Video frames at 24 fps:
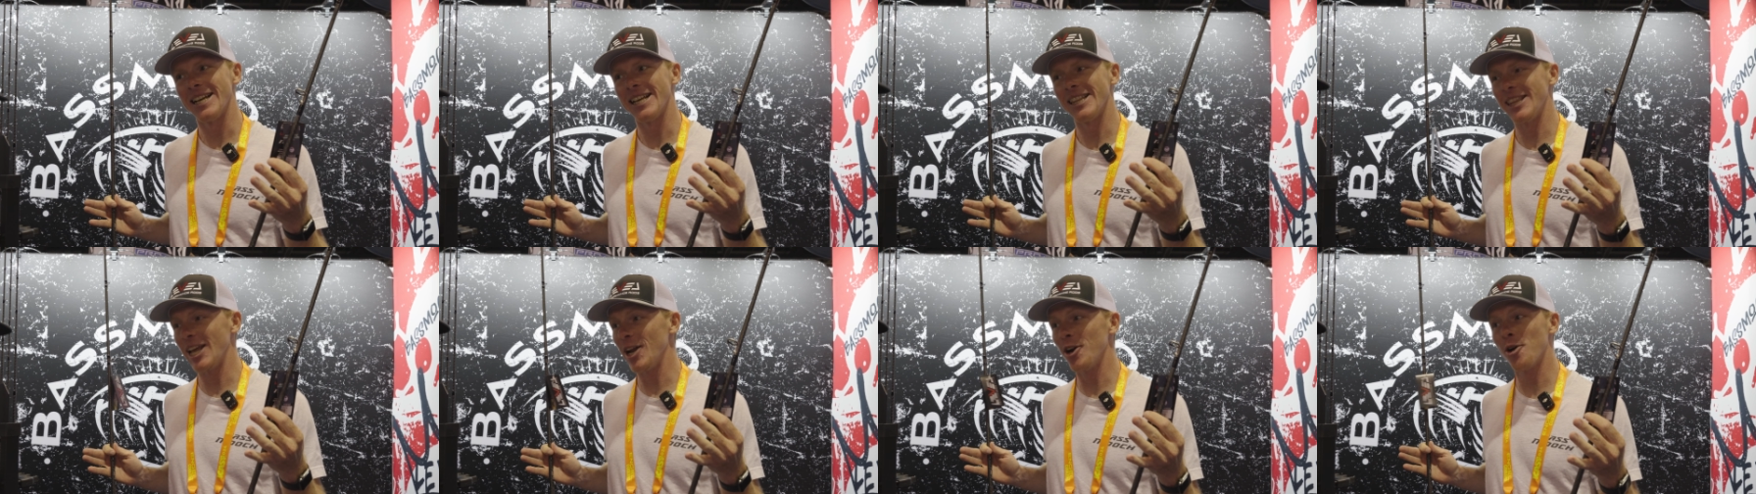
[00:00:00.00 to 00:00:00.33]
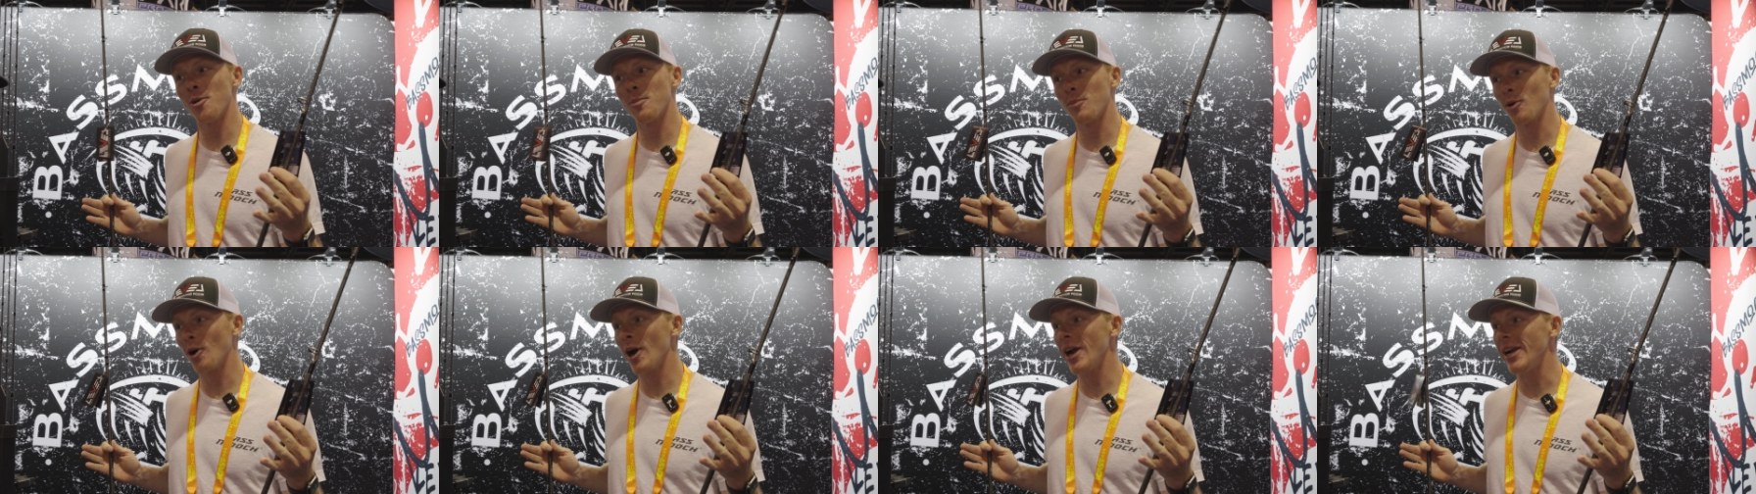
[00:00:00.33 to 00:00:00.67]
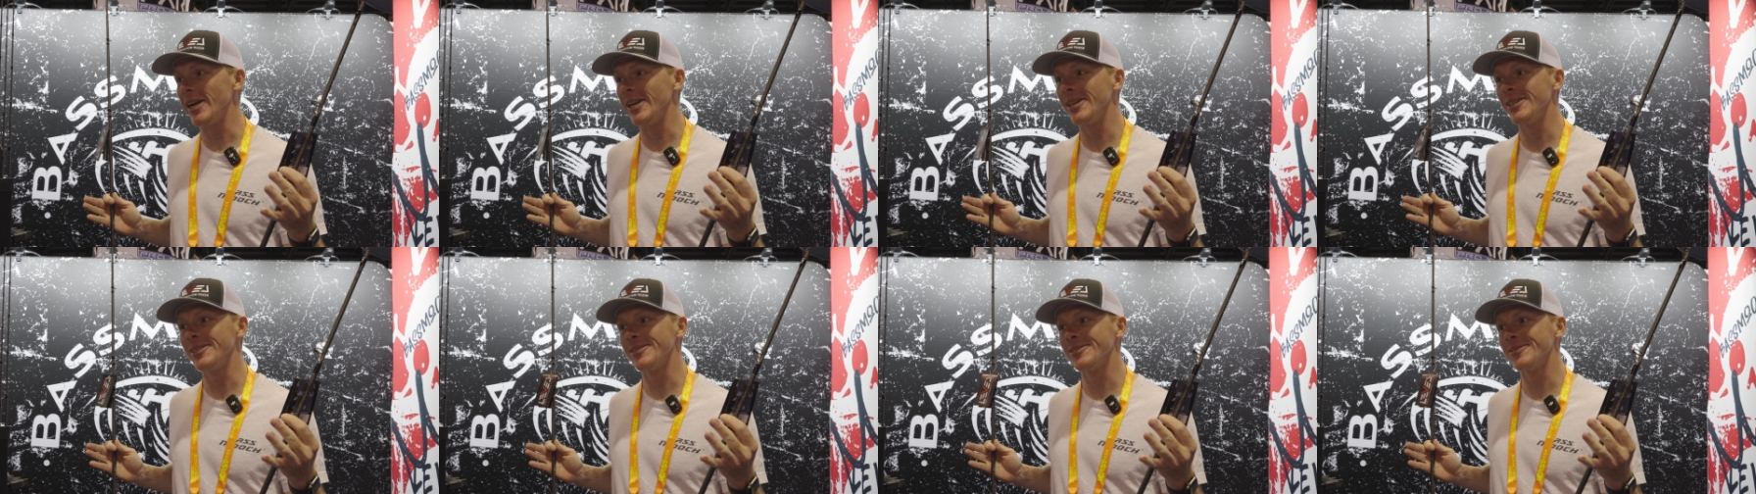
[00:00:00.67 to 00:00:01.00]
they don't break.
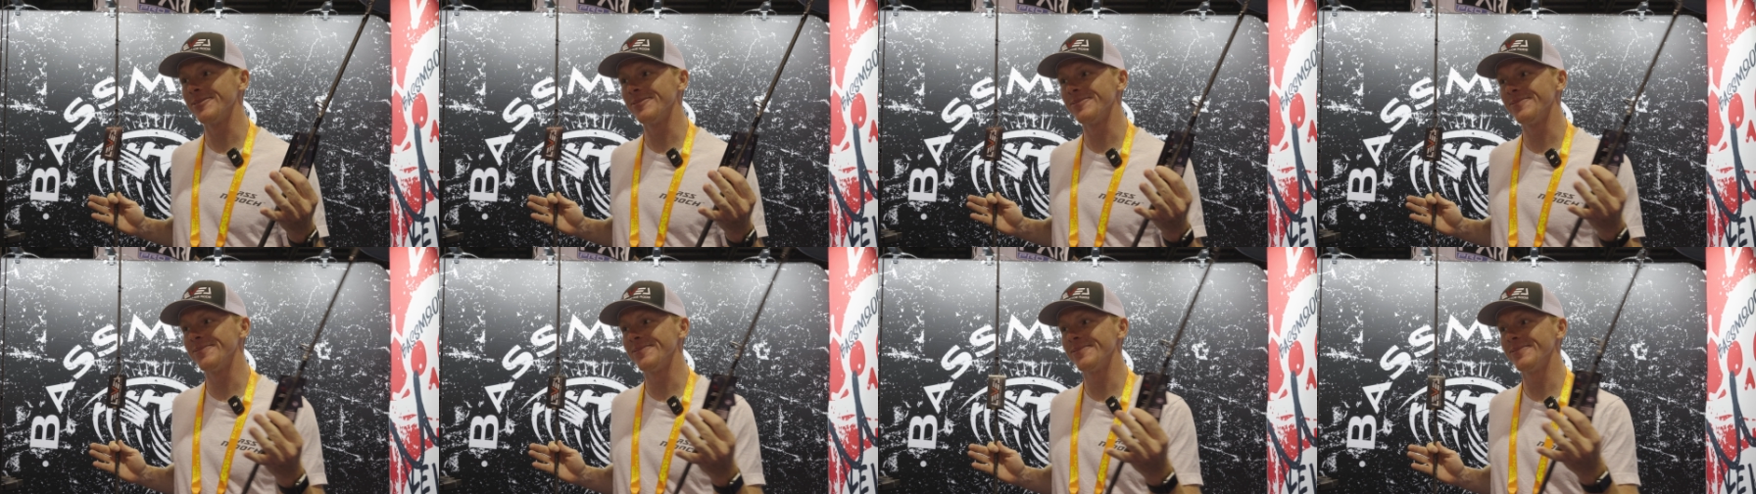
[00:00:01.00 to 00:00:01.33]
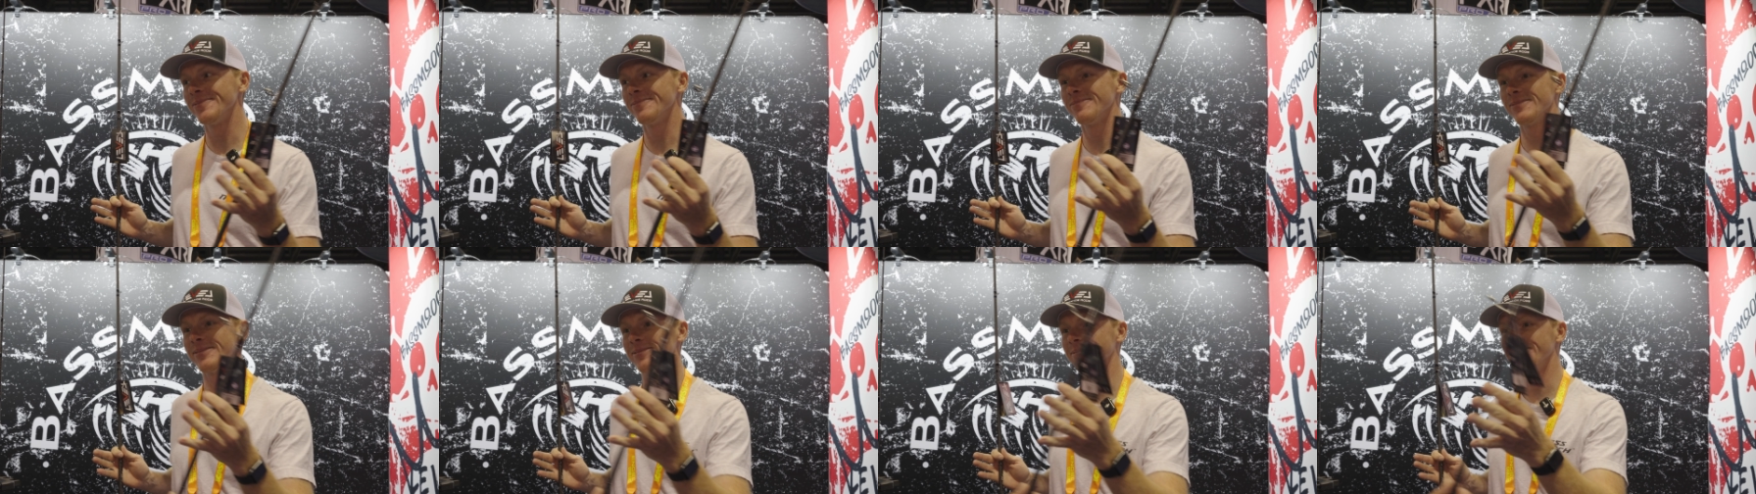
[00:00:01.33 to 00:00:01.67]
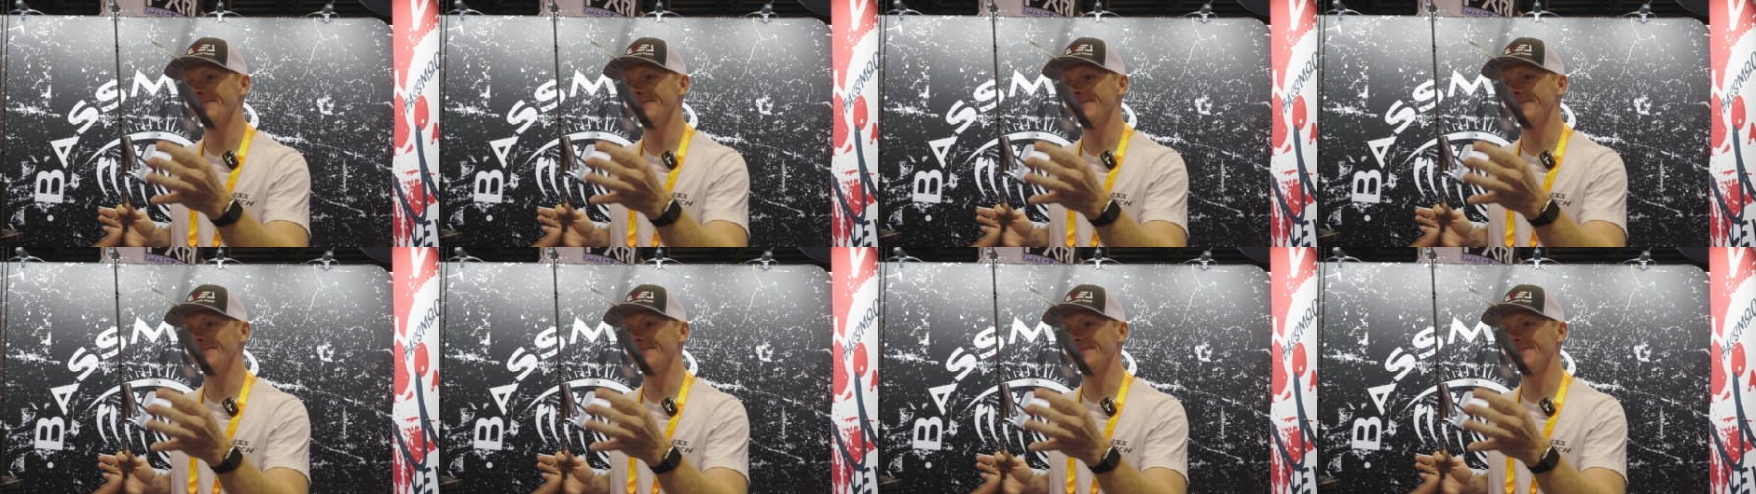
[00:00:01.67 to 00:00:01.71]
They don't break.